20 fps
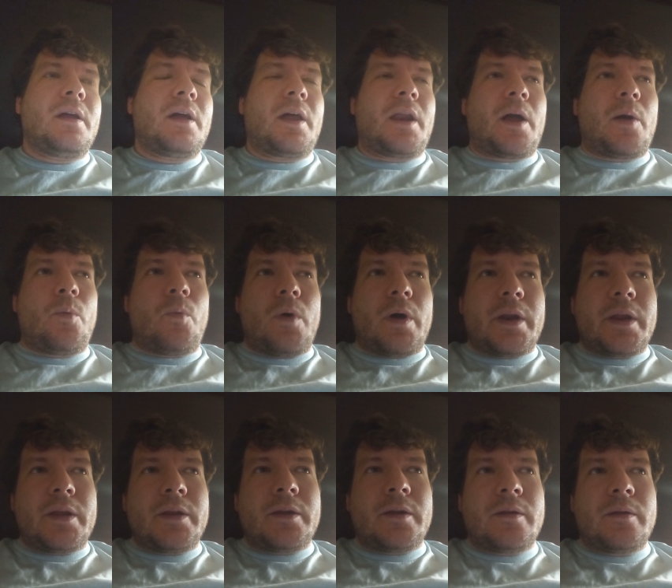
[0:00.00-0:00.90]
And I
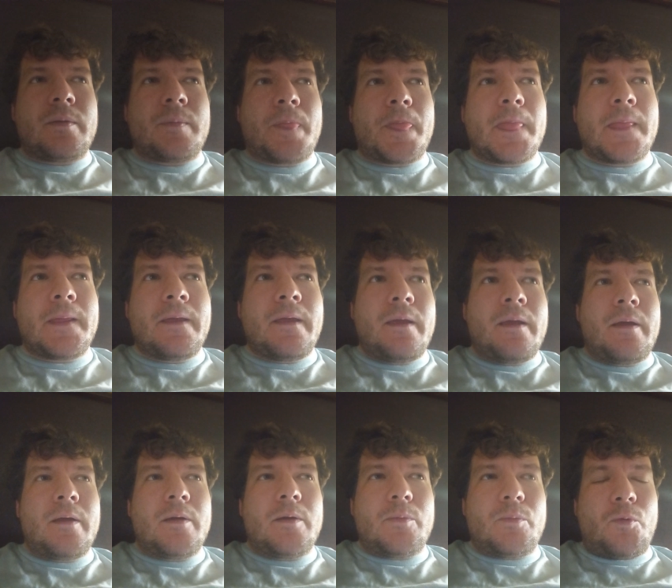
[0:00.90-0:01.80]
wanted
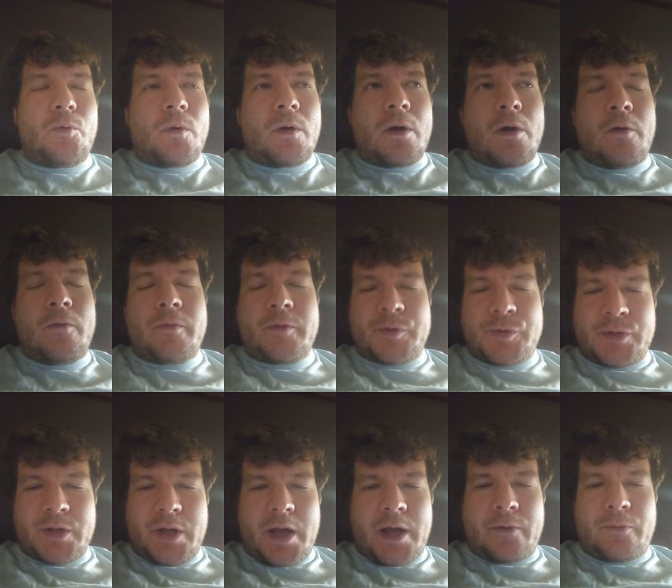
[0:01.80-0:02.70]
more
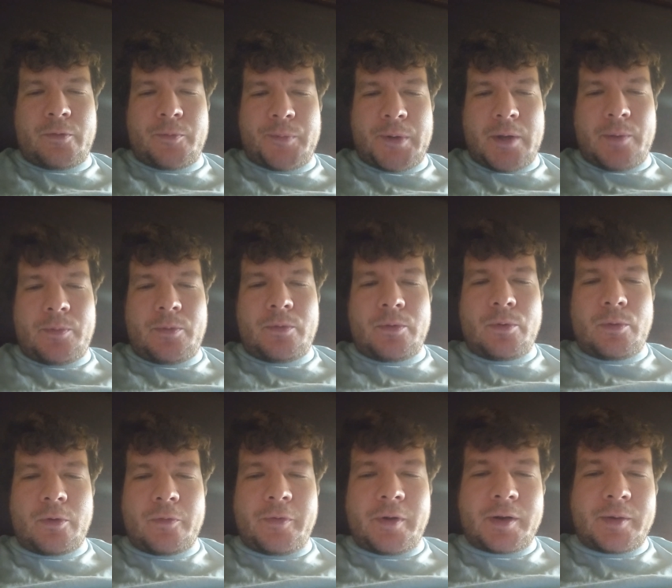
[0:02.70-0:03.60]
oversight for people who
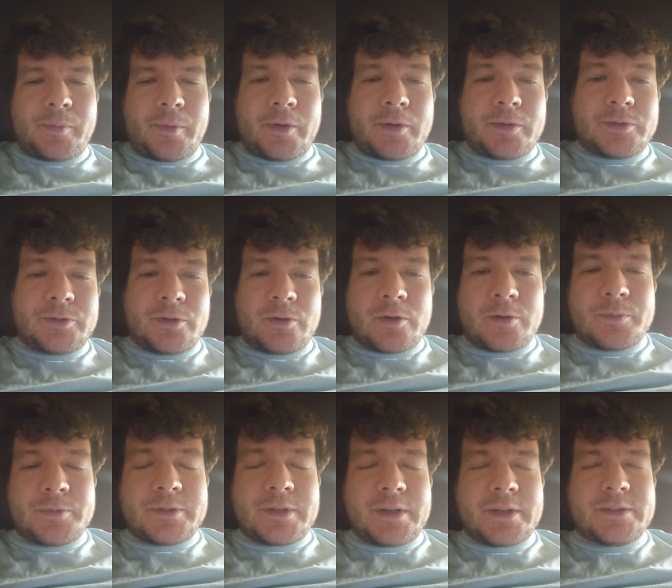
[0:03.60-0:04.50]
were affected by those
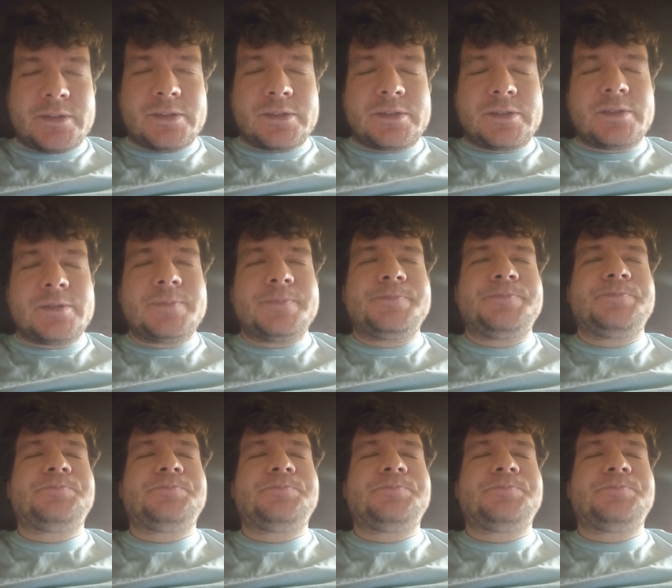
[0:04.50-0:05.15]
circumstances.